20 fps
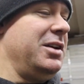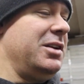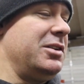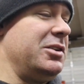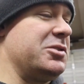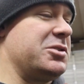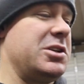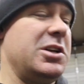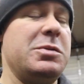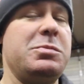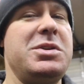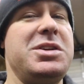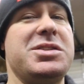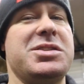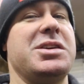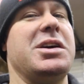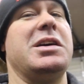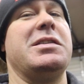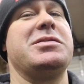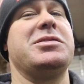There's going to be
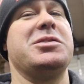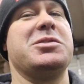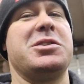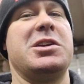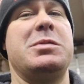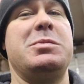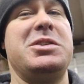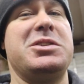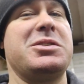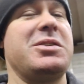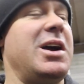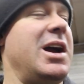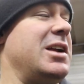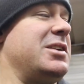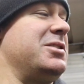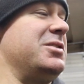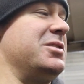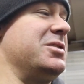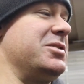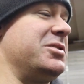scuffs, there's going to be
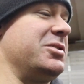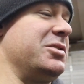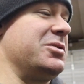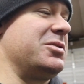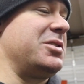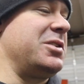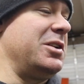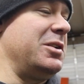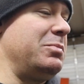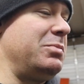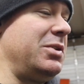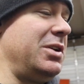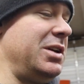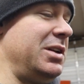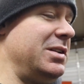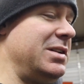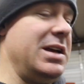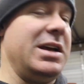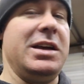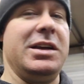scratches, there's going to be
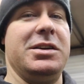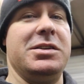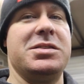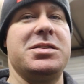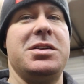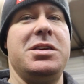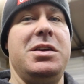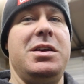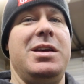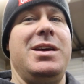dings.